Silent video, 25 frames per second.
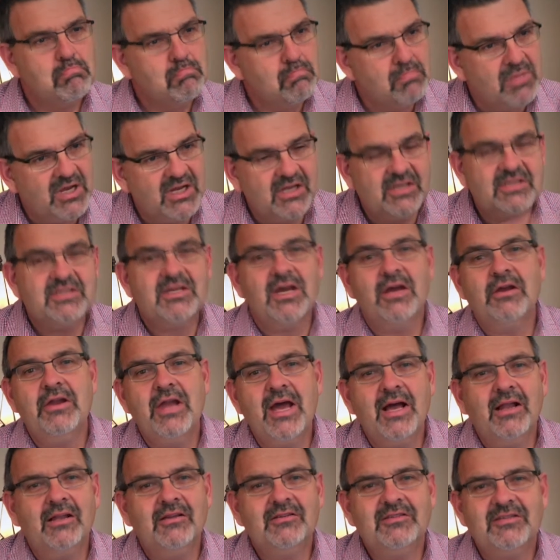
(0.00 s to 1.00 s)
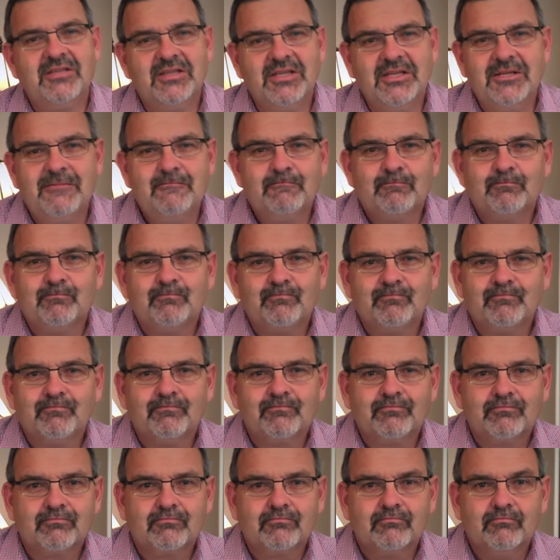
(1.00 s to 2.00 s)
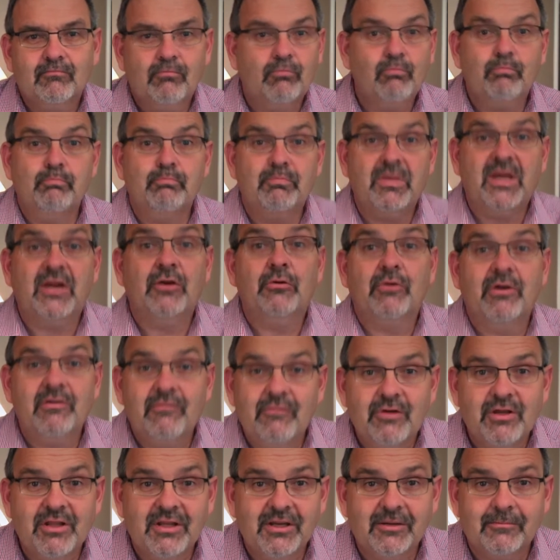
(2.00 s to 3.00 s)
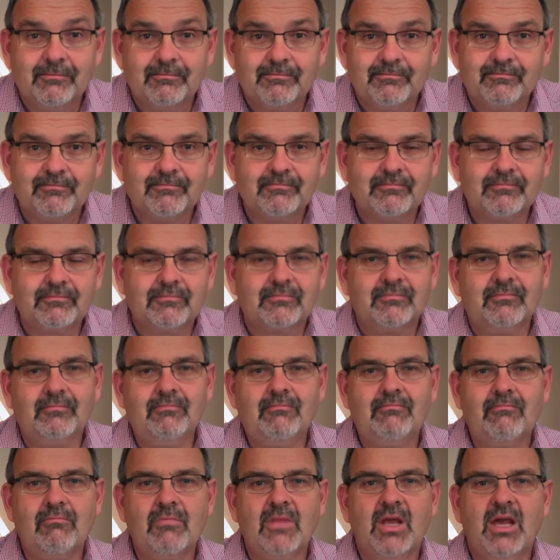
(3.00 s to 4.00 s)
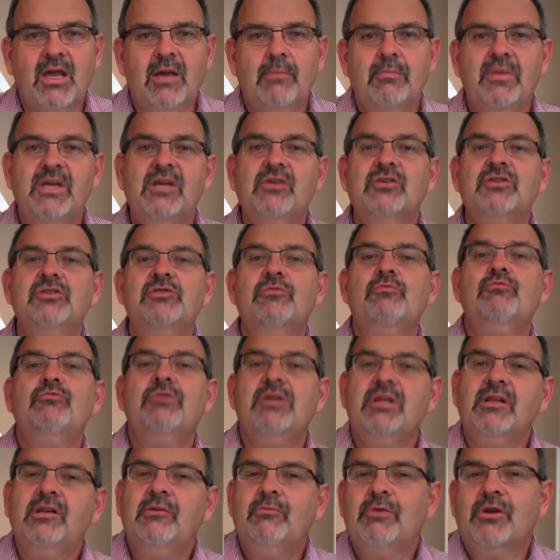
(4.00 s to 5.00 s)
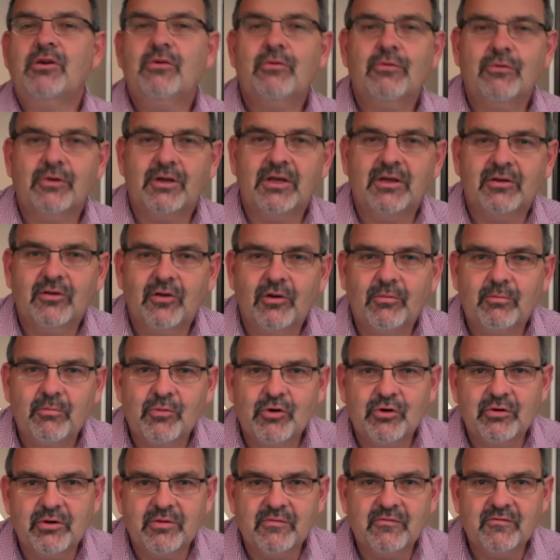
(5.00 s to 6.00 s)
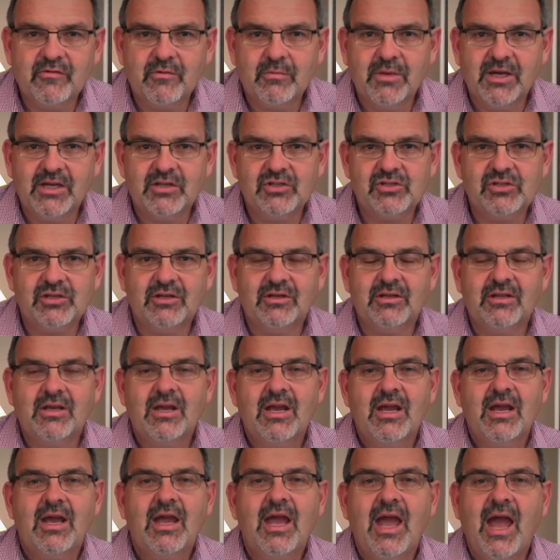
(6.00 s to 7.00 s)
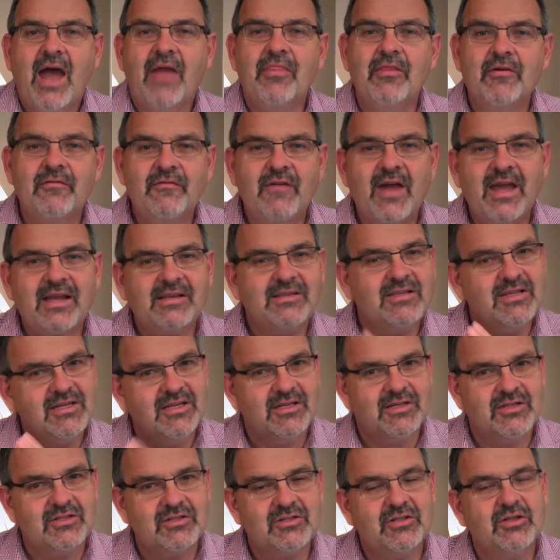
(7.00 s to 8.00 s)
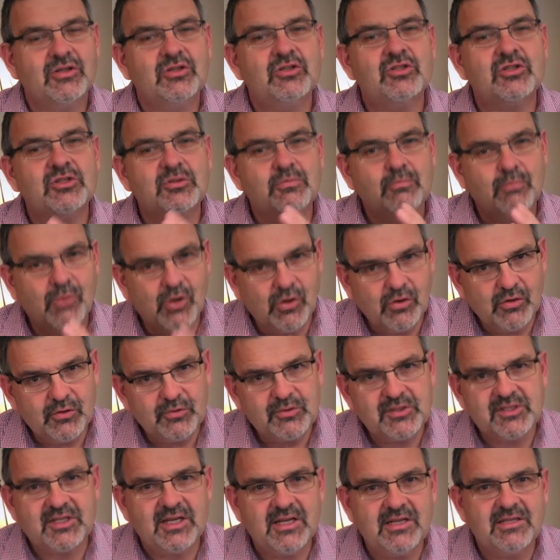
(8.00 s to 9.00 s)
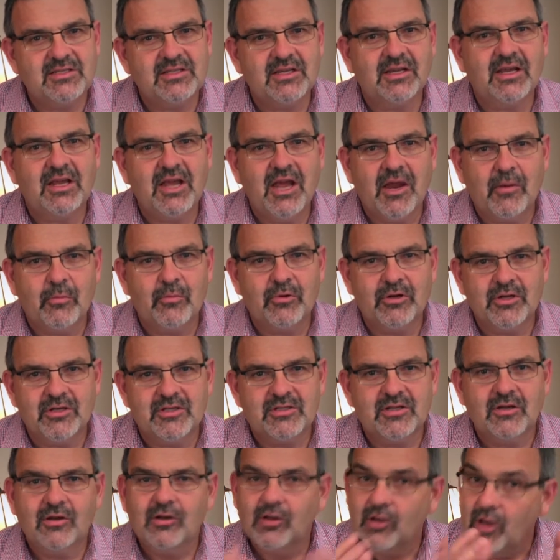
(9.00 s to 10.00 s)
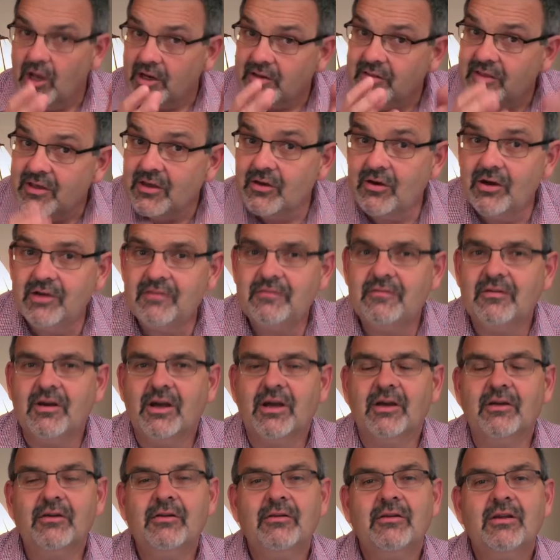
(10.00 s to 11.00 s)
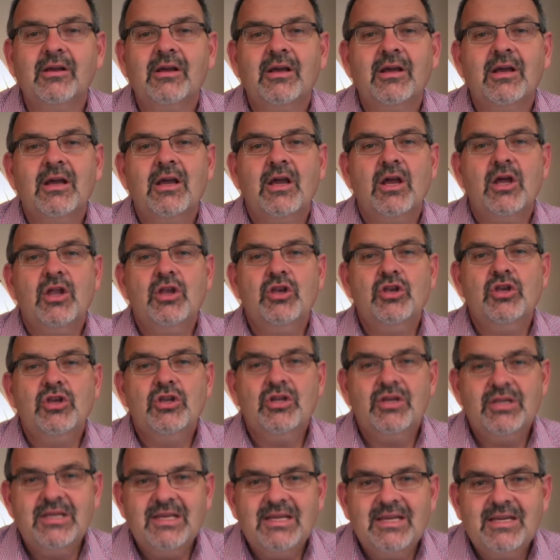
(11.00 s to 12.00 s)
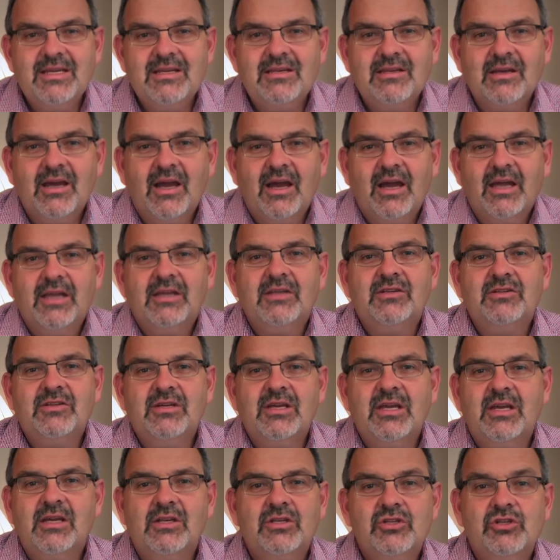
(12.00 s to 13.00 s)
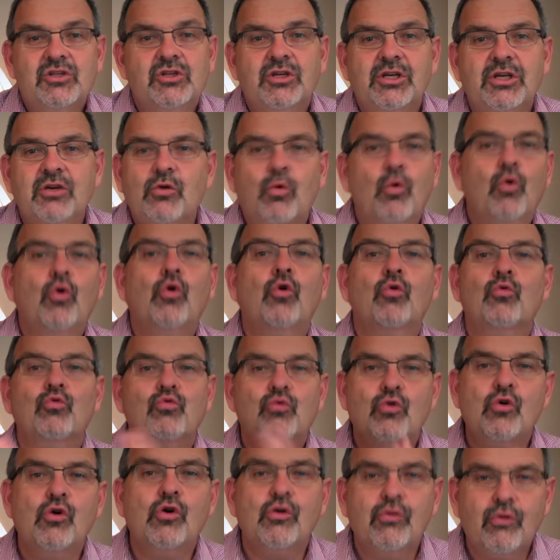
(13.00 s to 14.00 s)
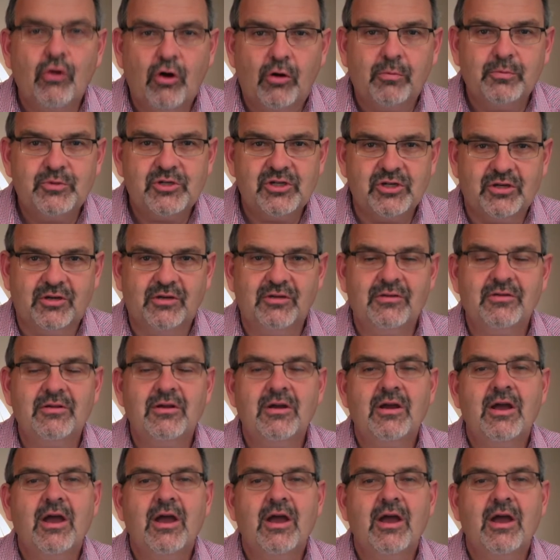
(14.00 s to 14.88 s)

better tonality, better everything. Because you're really recording a lot more information. And the fact is that small sensor cameras, like the iPhone, need a DNG or RAW option